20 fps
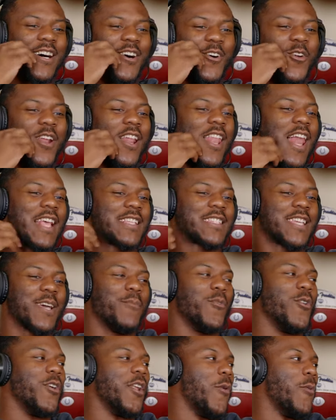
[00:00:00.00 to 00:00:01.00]
Who the light
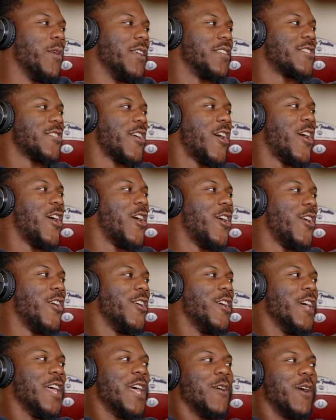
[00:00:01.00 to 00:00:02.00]
skinned boy that we saw?
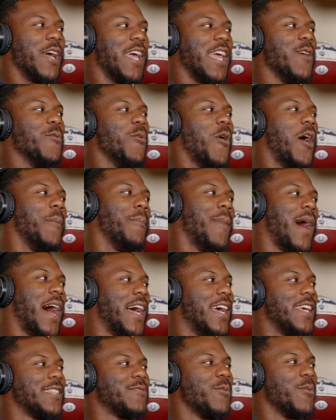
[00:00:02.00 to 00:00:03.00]
He walked
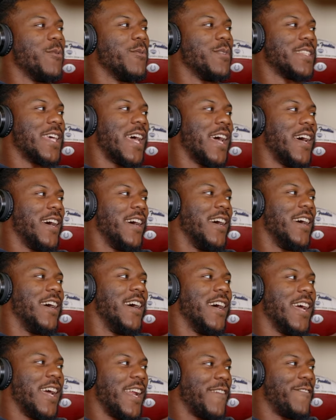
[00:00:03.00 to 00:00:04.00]
by us when we was at
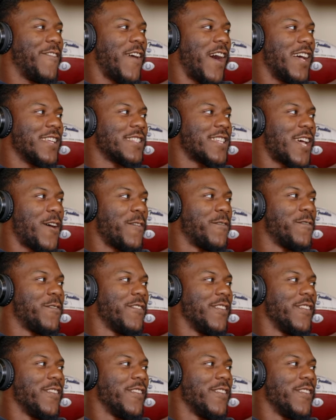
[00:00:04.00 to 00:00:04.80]
85 South.